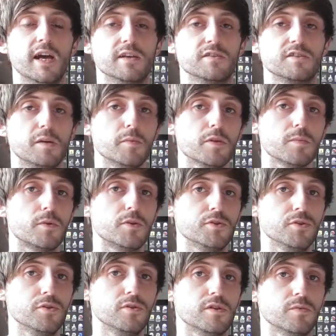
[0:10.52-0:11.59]
Some of them are
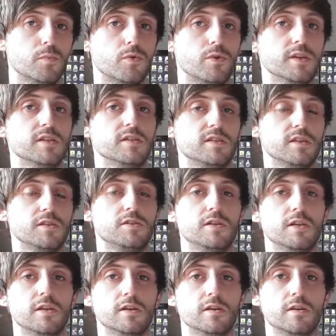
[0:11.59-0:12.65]
new and were released this
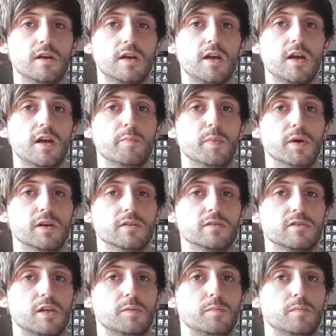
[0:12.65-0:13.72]
year, but
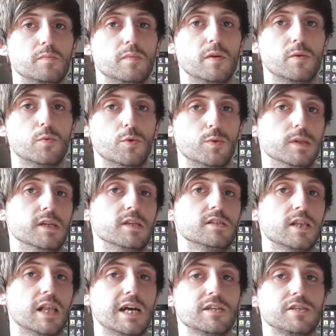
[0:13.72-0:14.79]
some were released
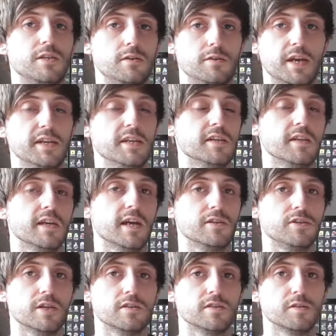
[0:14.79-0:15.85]
last year that I didn't get a
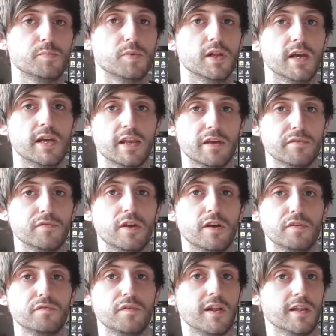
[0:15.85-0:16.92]
chance to play and I've now
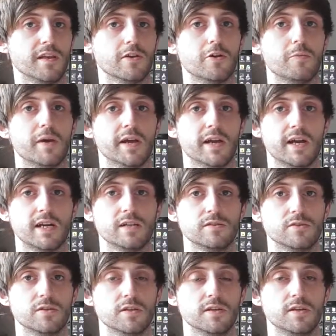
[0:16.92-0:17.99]
finally got my hands
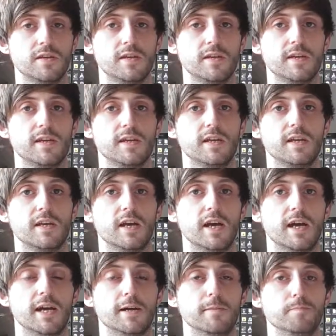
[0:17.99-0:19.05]
on.
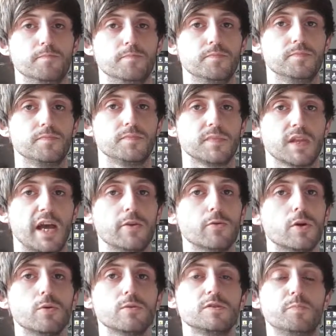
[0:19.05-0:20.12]
I don't
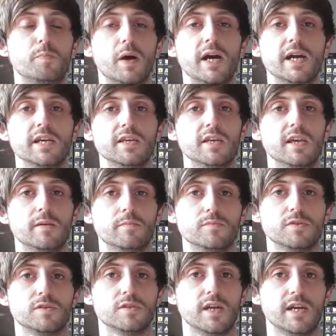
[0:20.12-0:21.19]
always buy
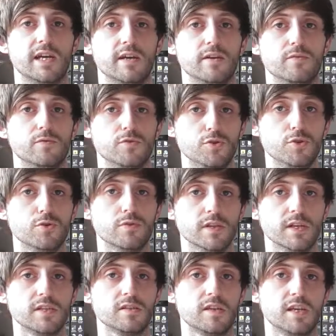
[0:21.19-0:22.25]
games, new
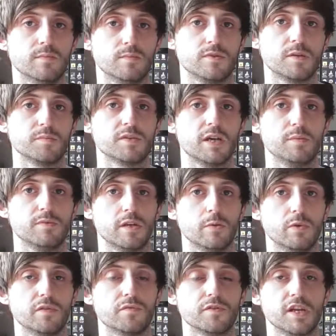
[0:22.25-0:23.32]
release games. Sometimes I
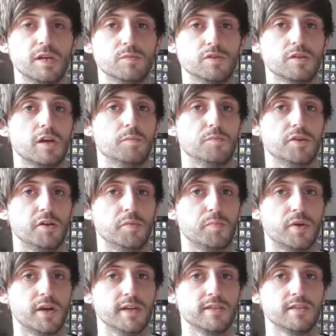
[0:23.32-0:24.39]
wait for games to come down in
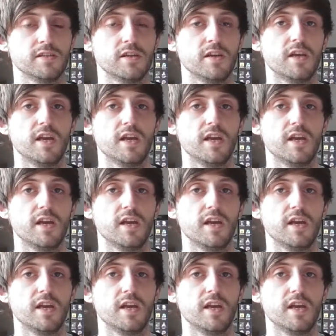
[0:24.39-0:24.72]
price.